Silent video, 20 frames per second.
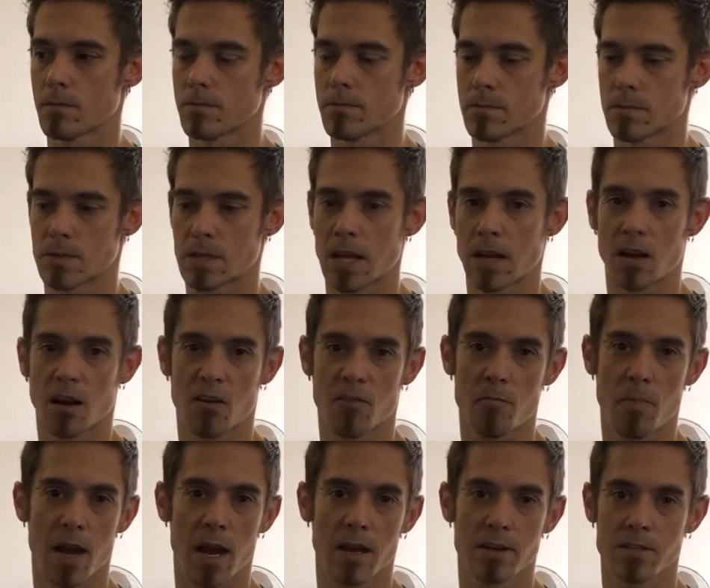take off
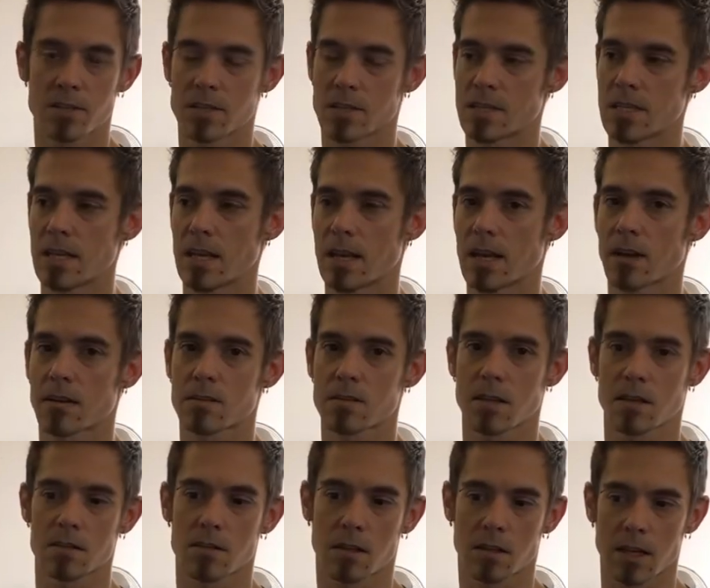badges, decals,
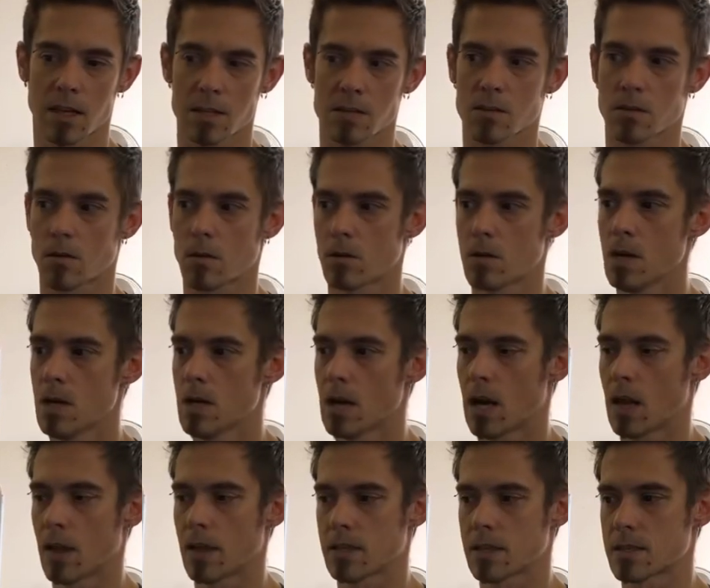things like that. So I
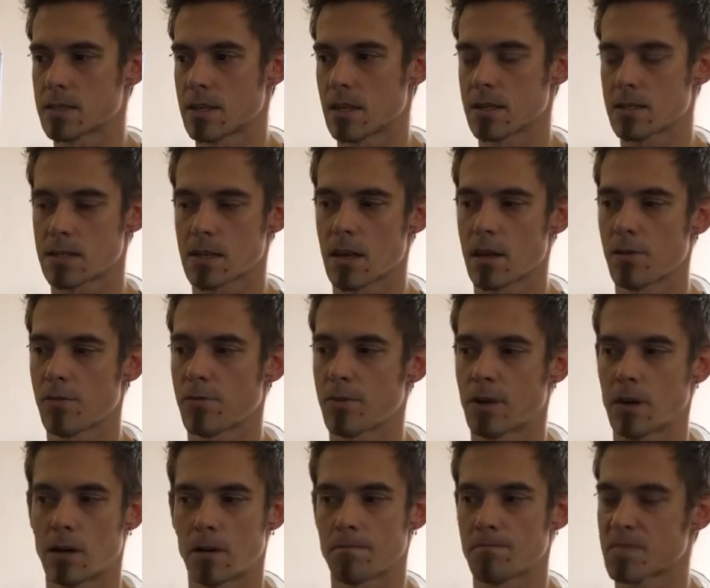like to stay safe.
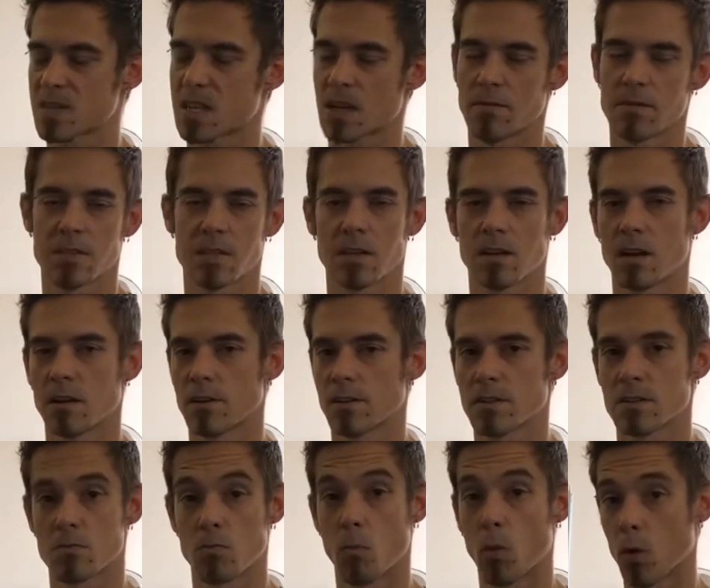1700
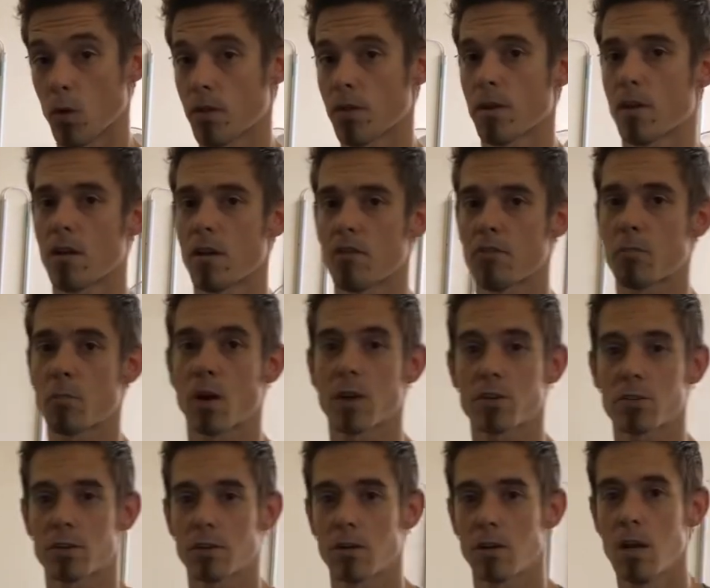is more than enough
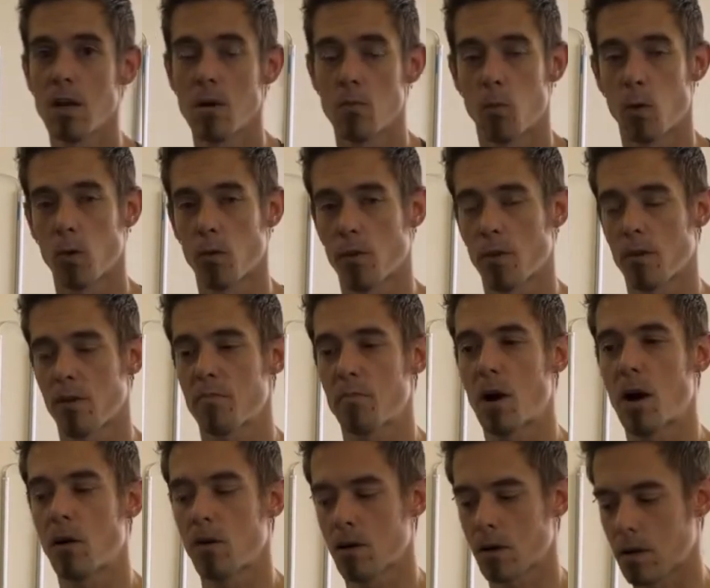pressure, more than enough
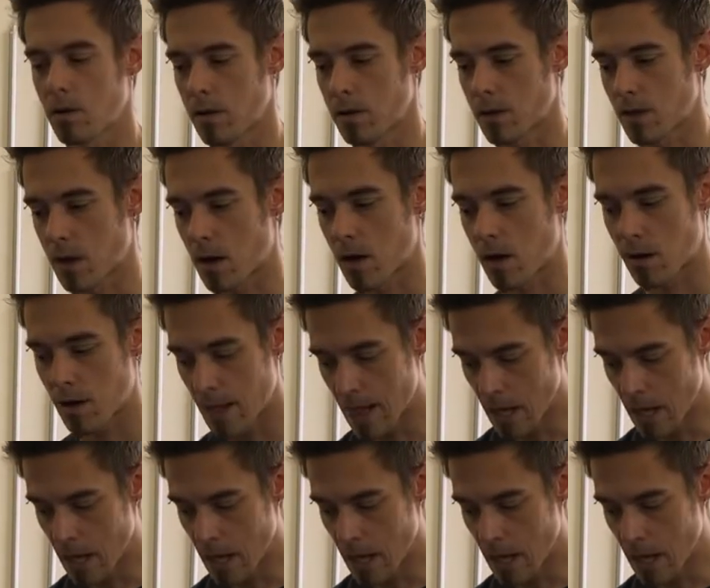power to clean the car.